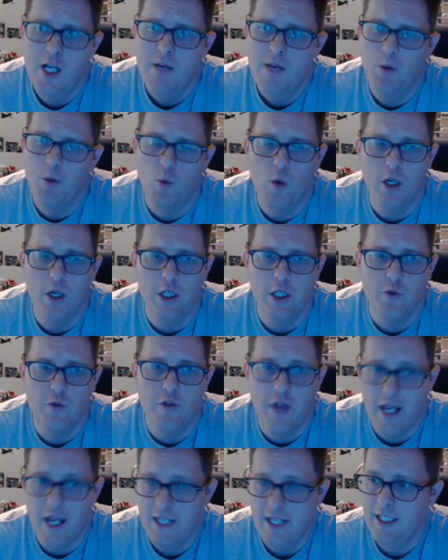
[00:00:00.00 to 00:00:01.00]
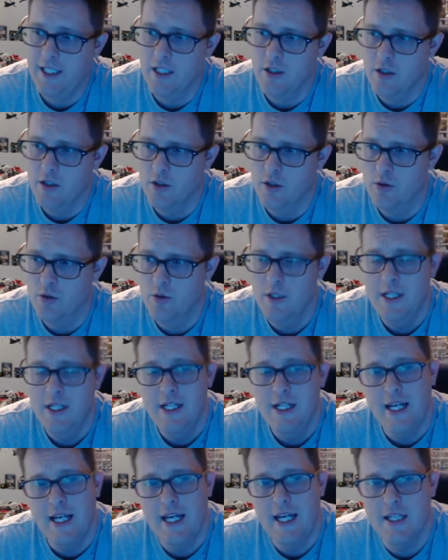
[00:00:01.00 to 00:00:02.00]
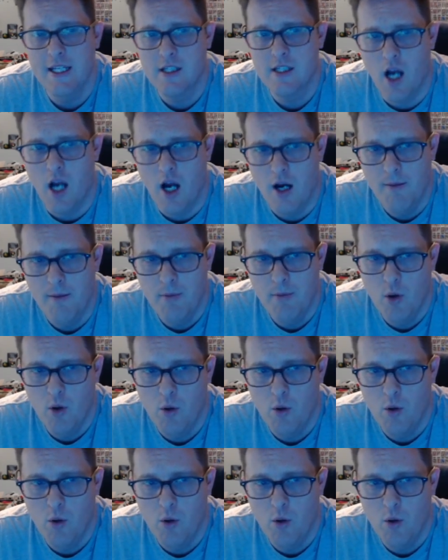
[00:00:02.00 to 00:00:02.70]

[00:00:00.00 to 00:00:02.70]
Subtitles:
But what you then can do is combo